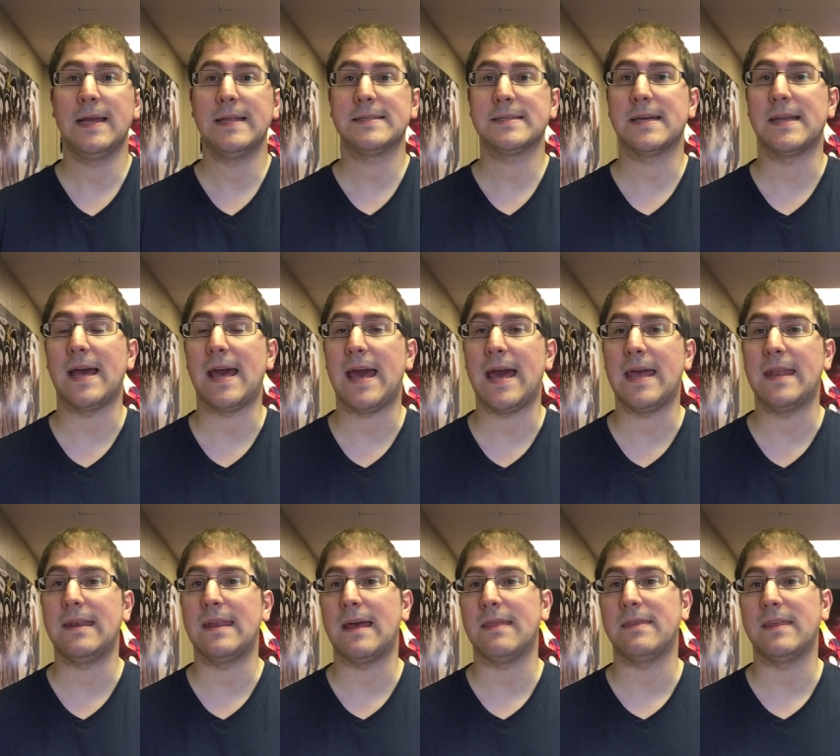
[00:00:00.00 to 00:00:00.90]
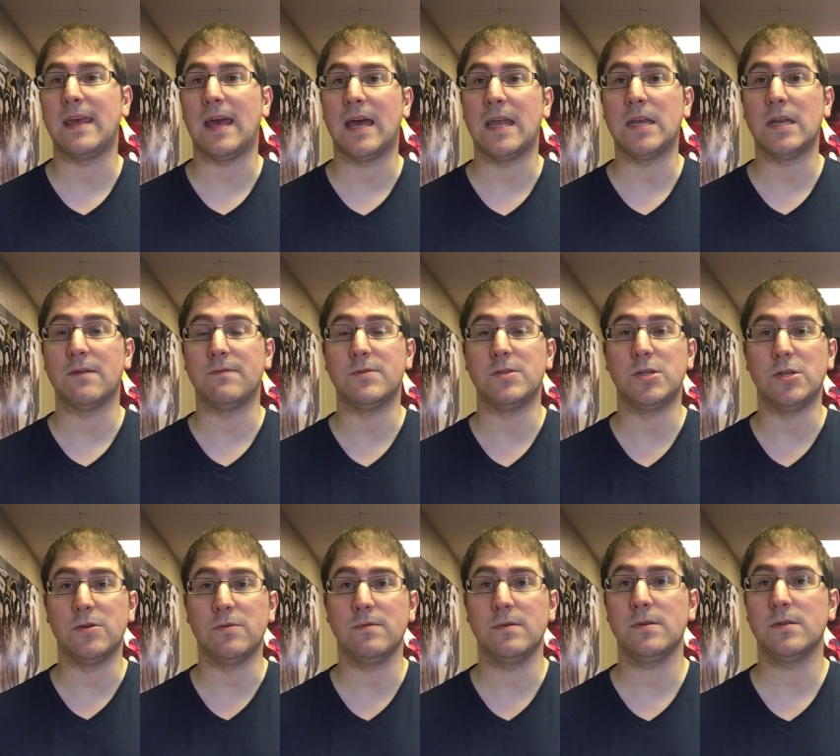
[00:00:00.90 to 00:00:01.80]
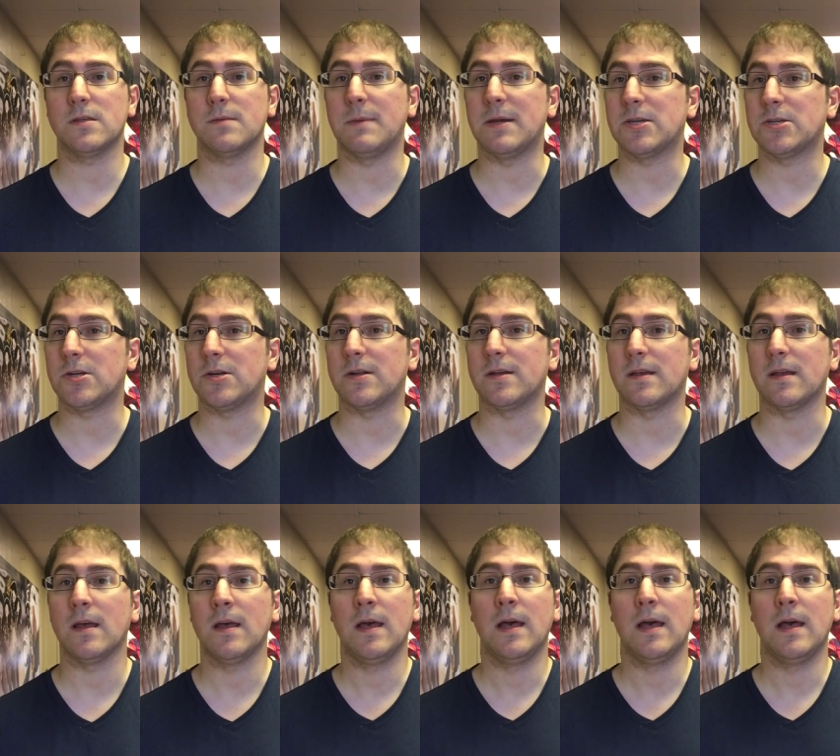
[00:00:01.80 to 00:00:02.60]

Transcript: It's going to end at the end of June, so make sure to